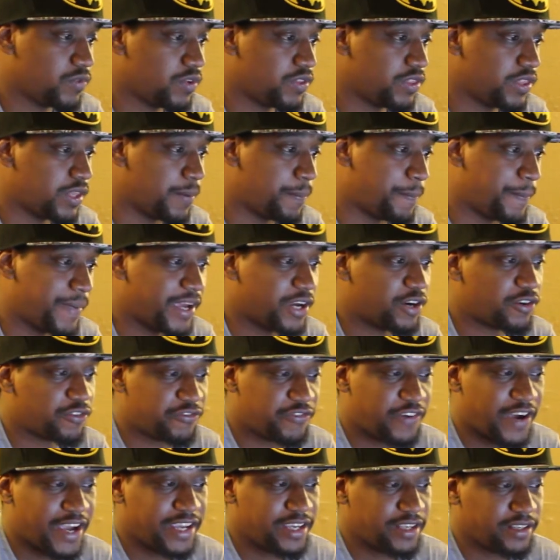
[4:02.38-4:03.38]
better
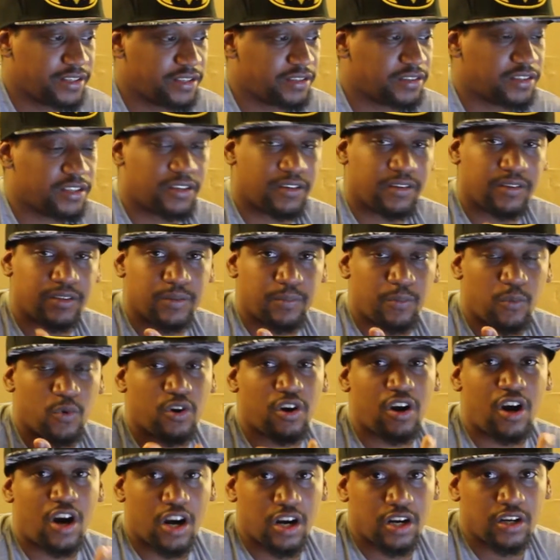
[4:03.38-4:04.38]
fight, the
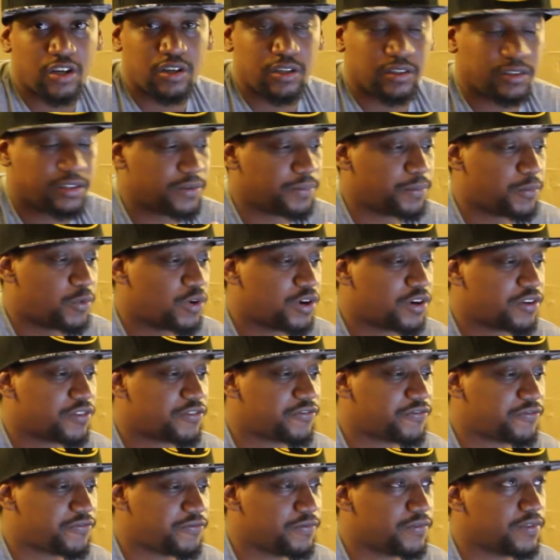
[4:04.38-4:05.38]
more
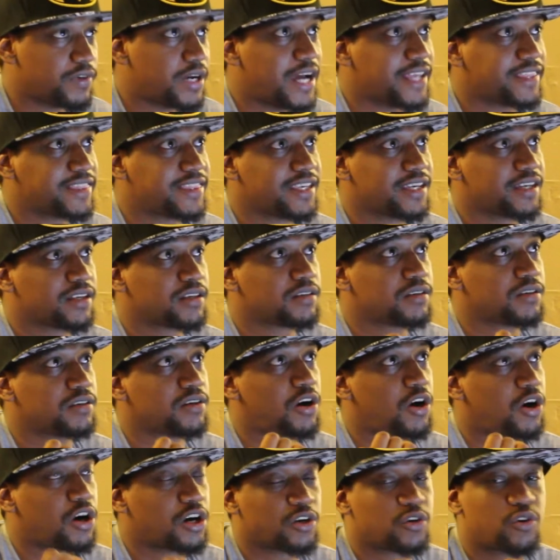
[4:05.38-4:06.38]
I think
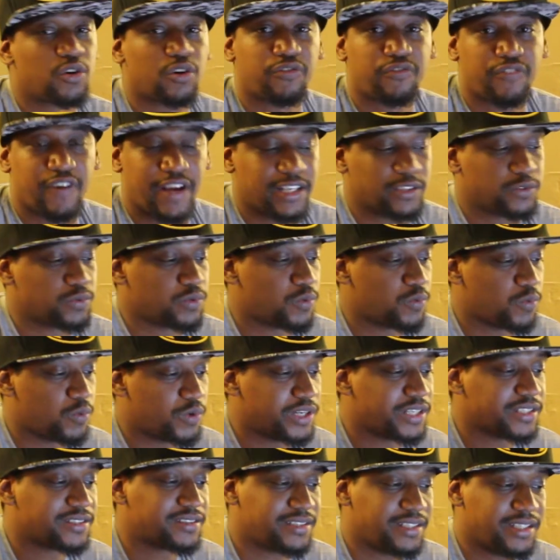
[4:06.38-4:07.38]
hardcore fans would
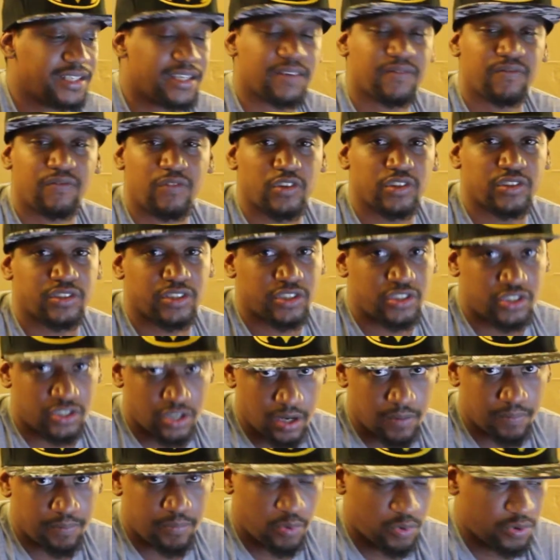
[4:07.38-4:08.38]
want to see him versus
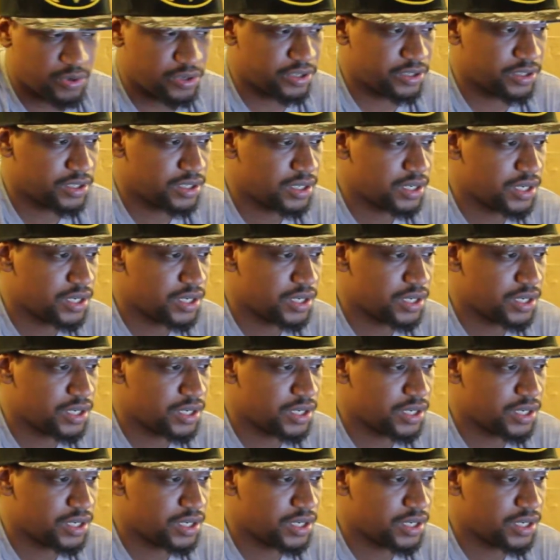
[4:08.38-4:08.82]
Shawn Porter.